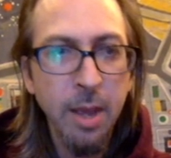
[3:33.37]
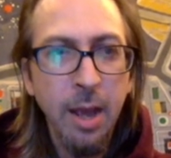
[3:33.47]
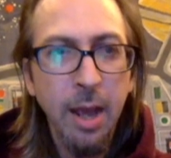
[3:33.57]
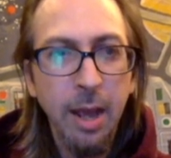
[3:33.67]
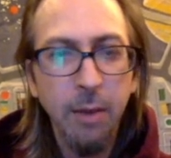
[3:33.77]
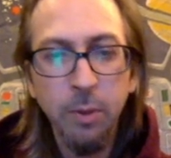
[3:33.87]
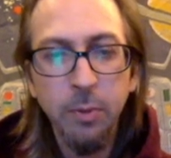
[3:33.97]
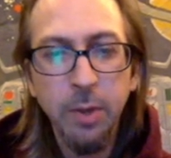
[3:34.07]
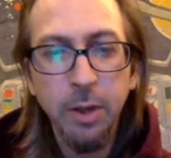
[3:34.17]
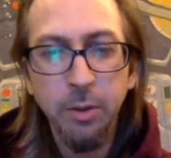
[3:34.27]
And one
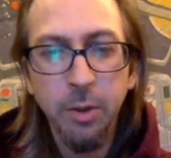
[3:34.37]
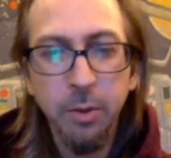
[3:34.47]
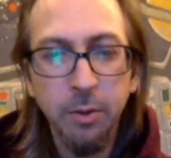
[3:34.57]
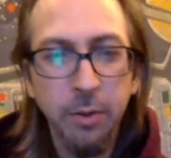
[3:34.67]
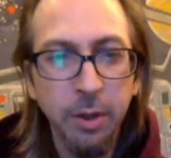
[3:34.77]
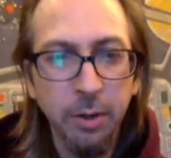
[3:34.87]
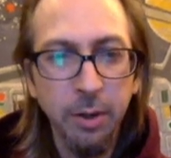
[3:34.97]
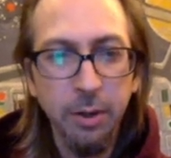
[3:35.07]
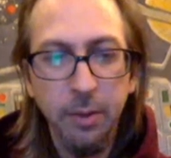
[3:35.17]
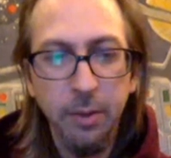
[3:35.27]
thing you'll notice here
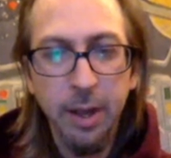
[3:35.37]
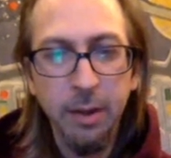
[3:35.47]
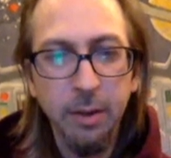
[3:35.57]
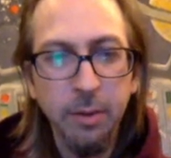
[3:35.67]
is that,